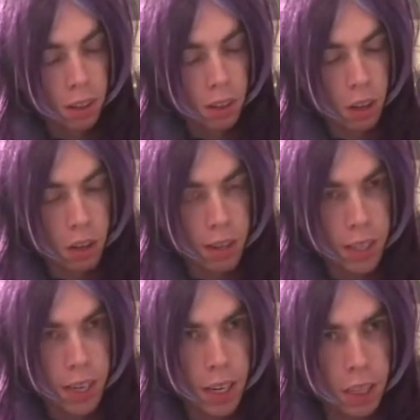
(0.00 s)
the glow in
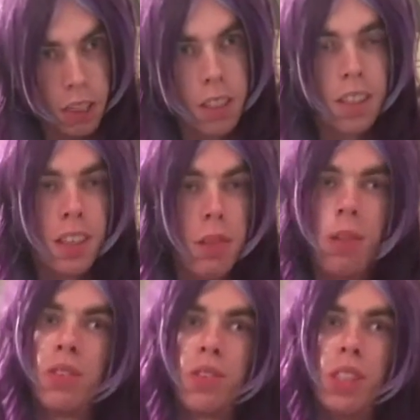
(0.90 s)
his eyes. He
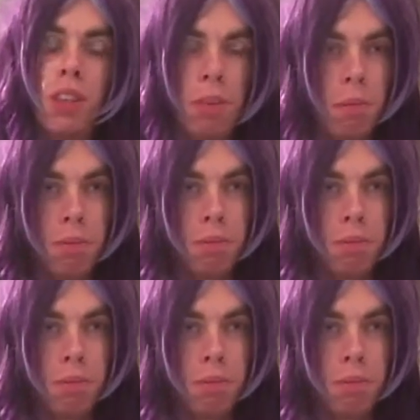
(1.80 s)
wants to kill him.